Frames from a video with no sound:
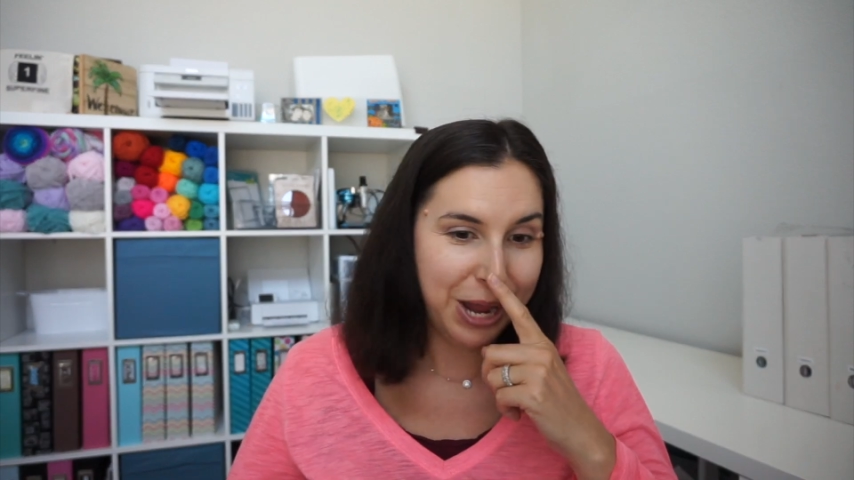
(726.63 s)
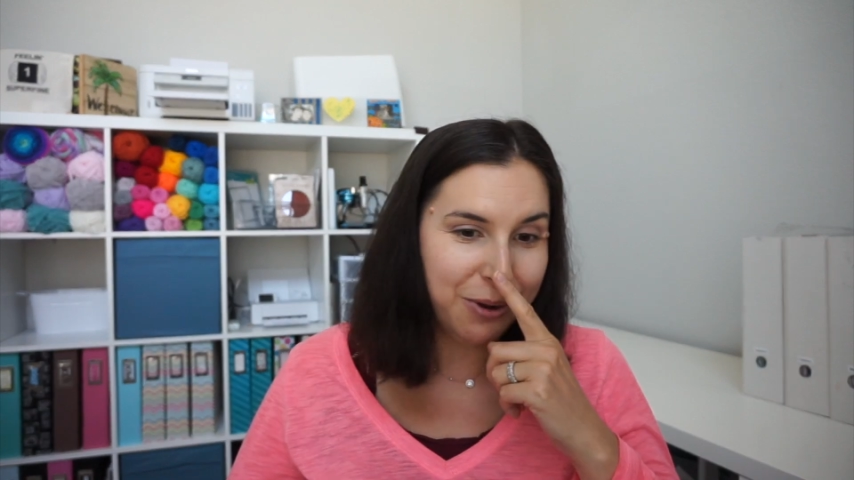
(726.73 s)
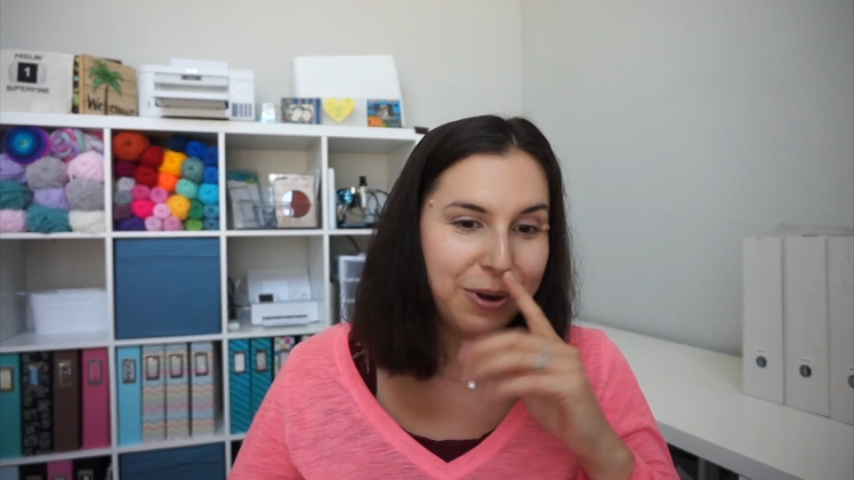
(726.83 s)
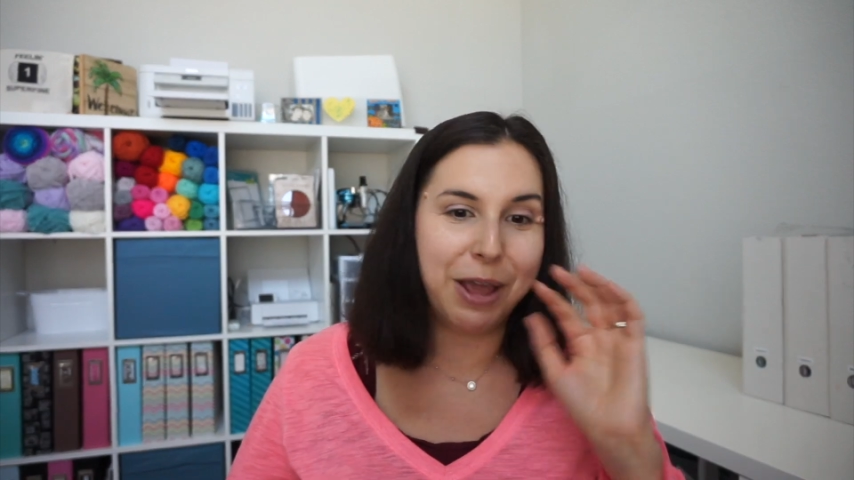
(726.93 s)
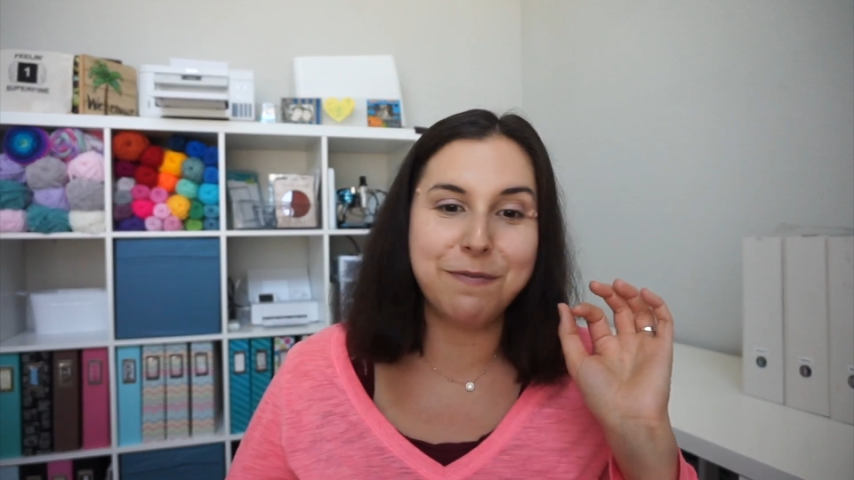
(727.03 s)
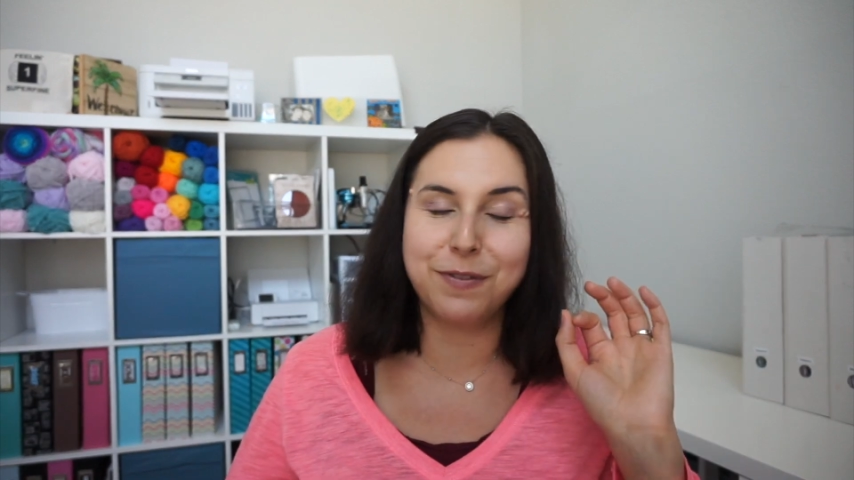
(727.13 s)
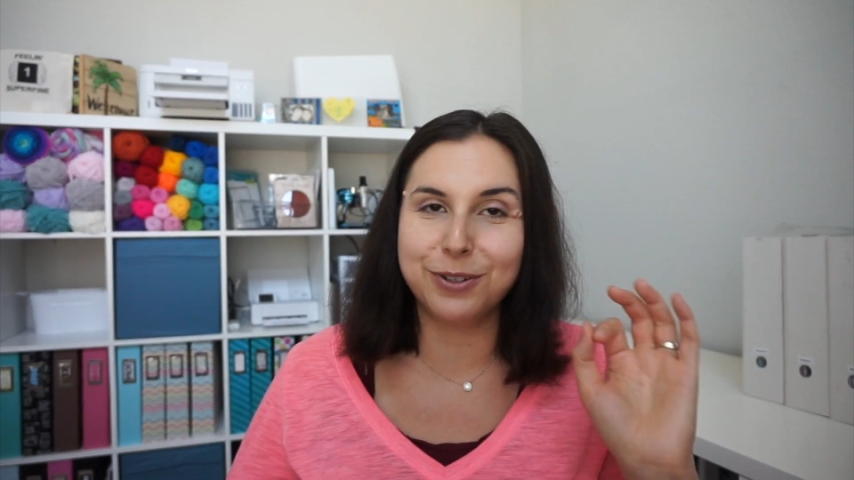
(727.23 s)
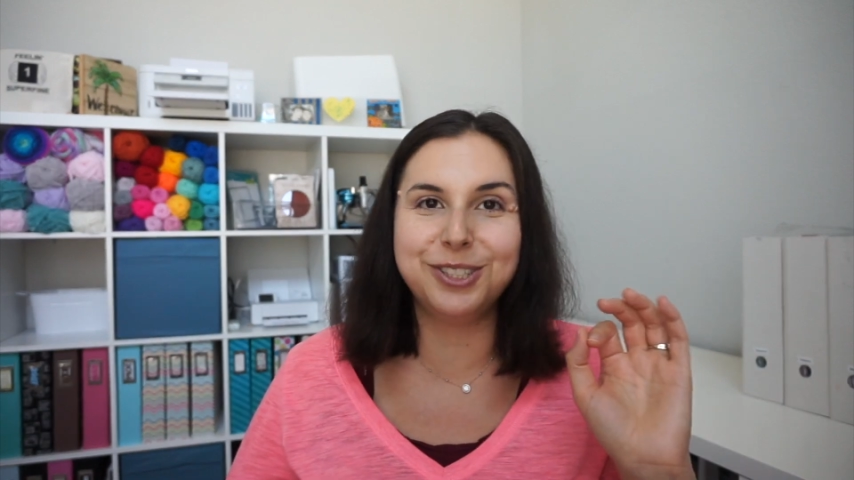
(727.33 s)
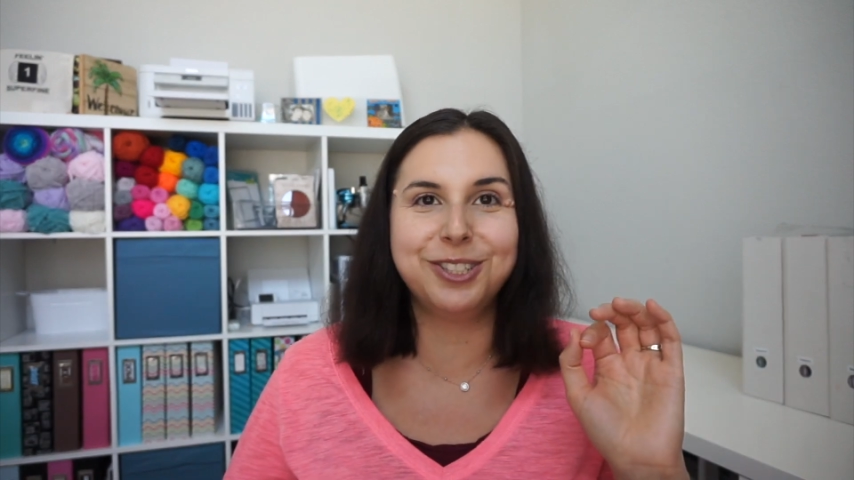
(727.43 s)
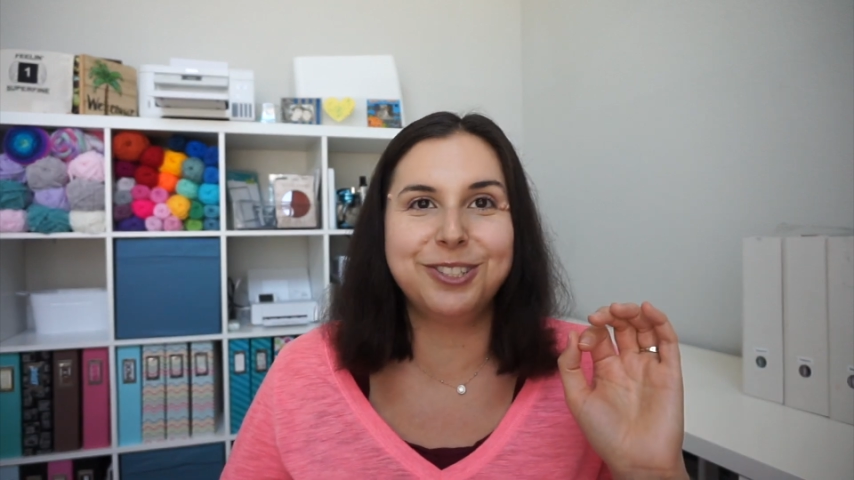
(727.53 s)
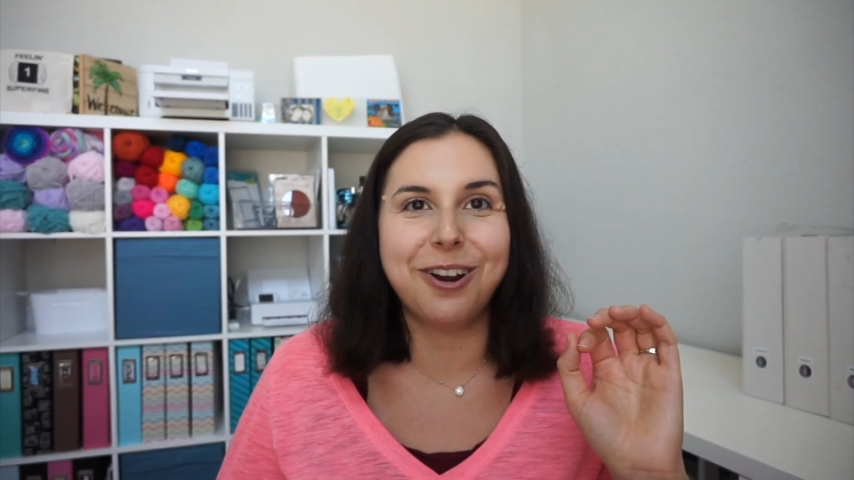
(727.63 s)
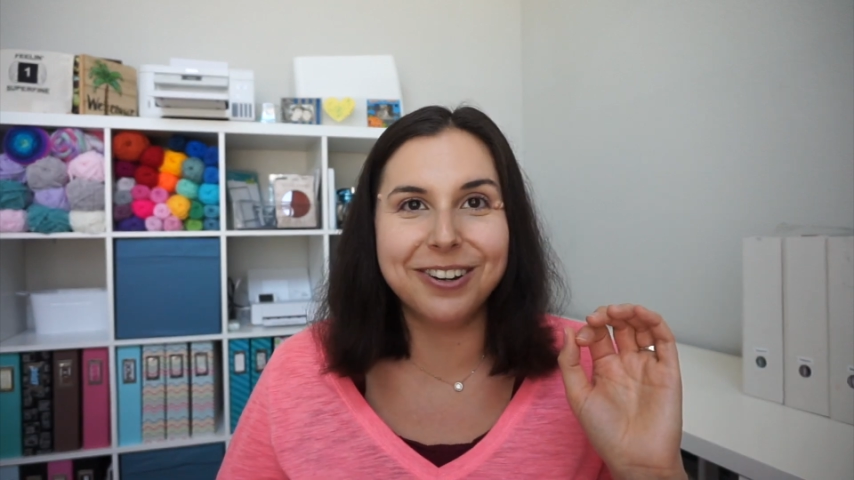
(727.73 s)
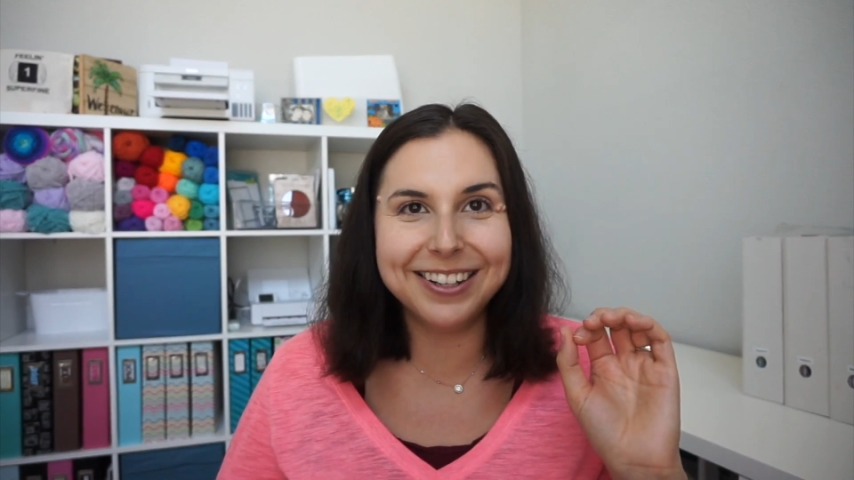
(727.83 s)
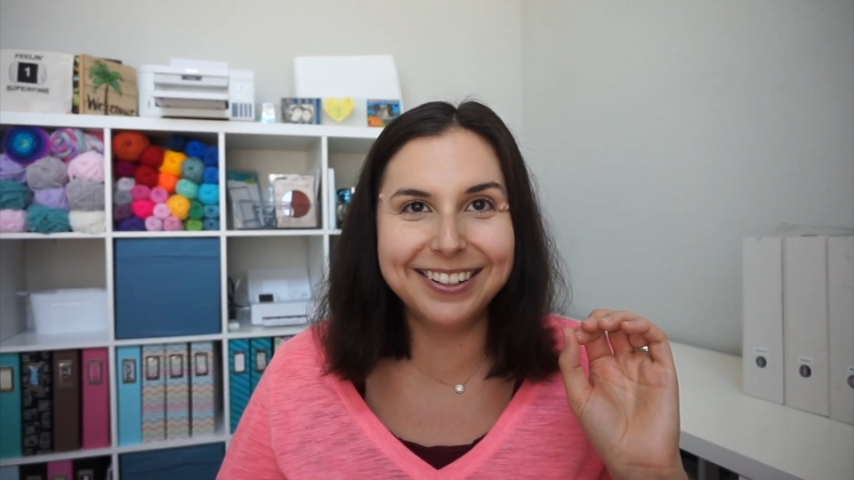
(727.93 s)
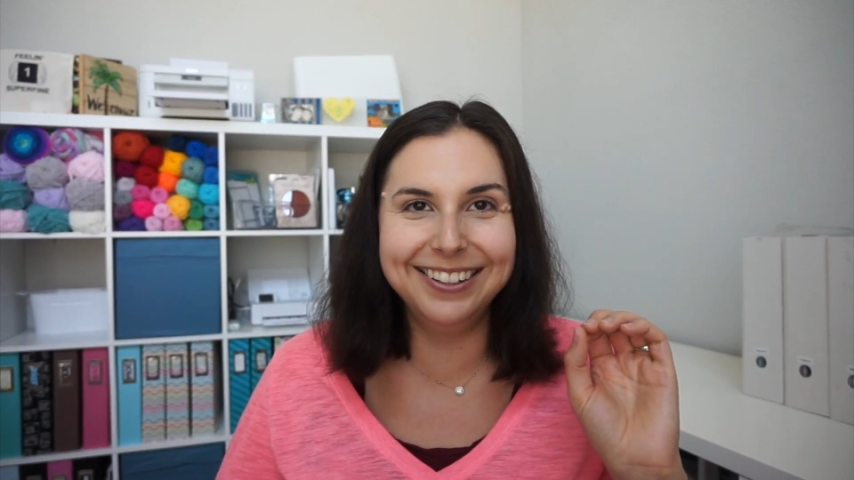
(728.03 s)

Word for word: when I first started.